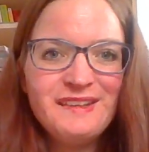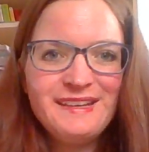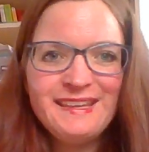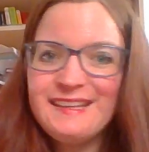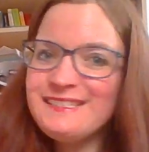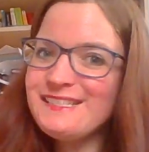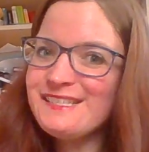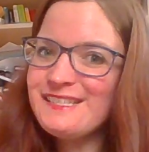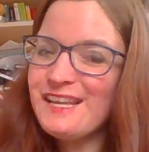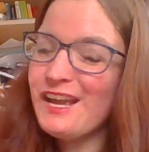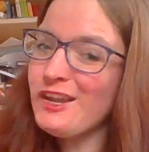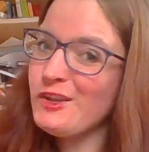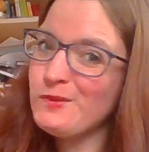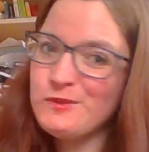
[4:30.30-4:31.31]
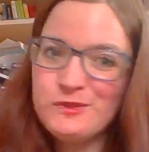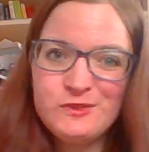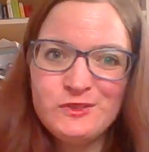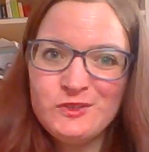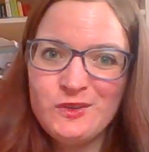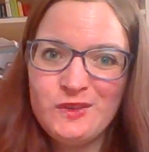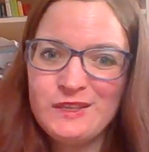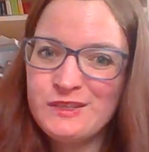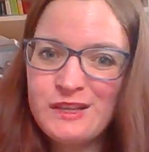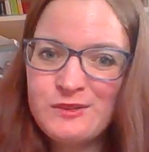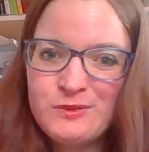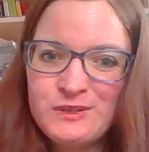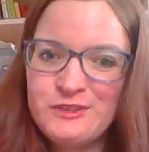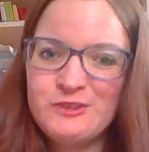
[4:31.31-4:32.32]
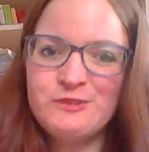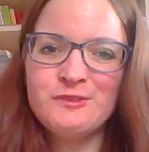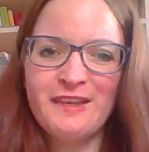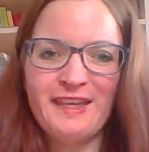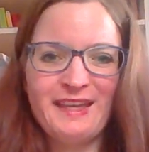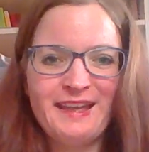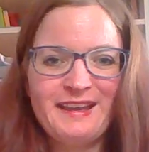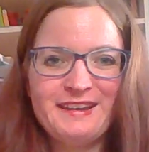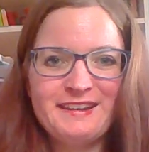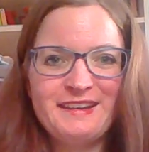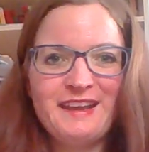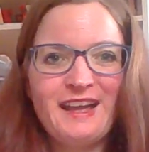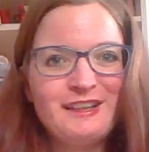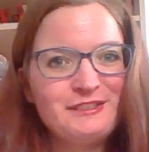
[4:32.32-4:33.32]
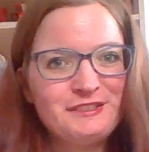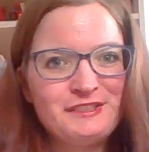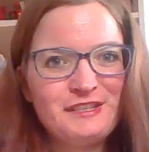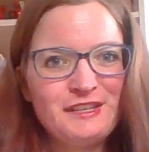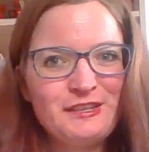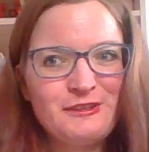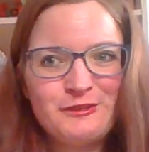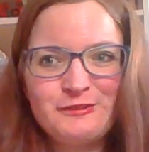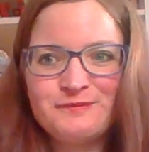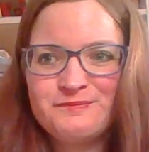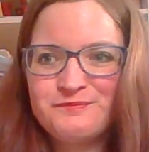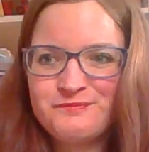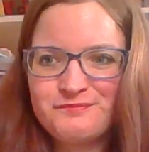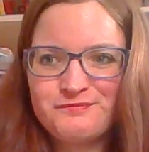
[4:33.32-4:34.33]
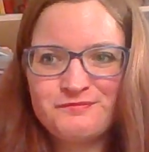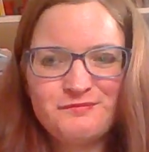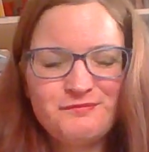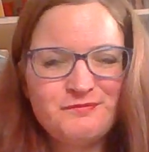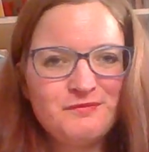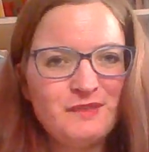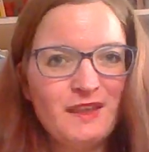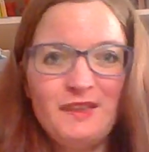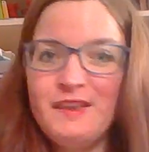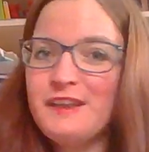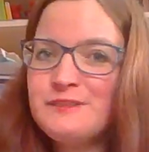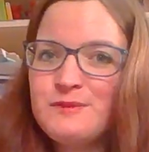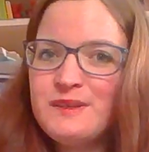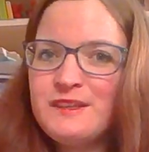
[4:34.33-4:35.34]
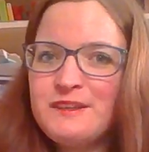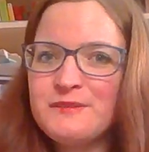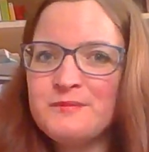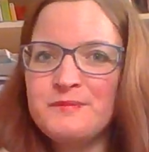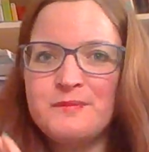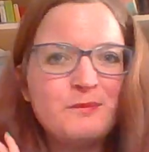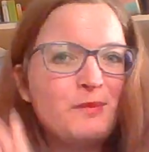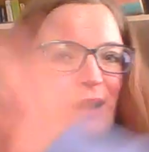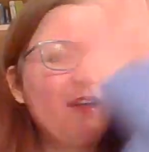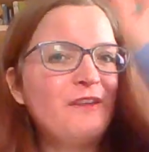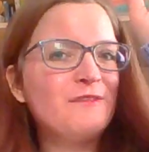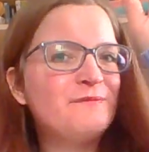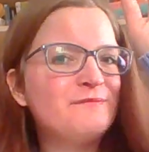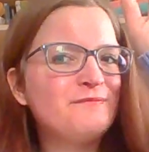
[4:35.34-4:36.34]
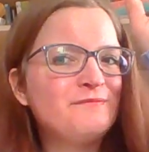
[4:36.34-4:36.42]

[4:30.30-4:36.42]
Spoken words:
Yes, I hope you enjoy this little video, and I'll see you next week. Bye.